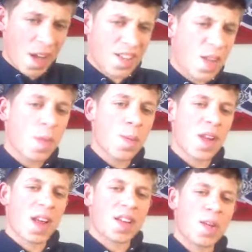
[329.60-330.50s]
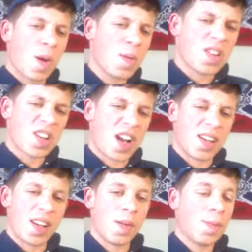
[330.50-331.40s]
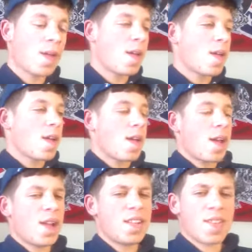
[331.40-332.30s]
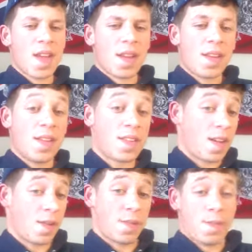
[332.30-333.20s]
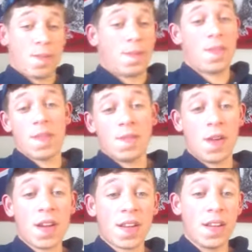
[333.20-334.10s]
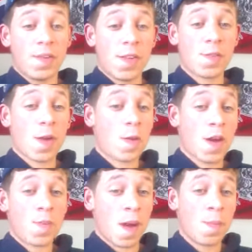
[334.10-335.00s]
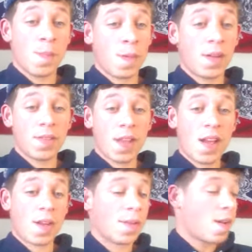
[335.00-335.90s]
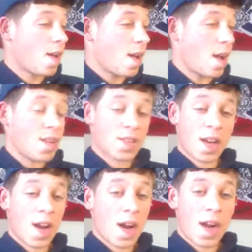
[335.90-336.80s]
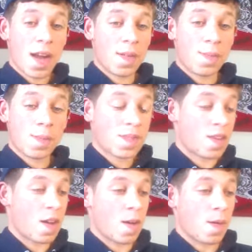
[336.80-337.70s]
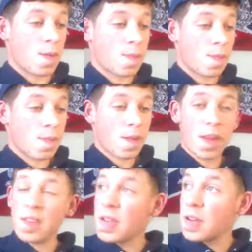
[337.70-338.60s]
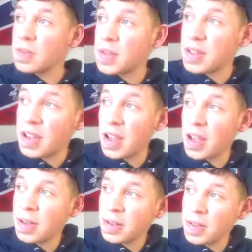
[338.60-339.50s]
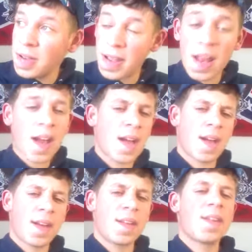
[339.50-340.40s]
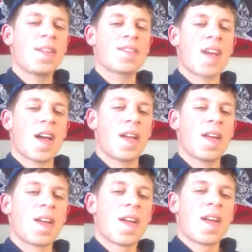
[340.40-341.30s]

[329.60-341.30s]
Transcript: I'm like, 'cause I want to be like you. I want to try to dip. And he's like, fuck it. If you throw up, I'm point and laugh. I was like, all right. So he throws me the can, and he's like,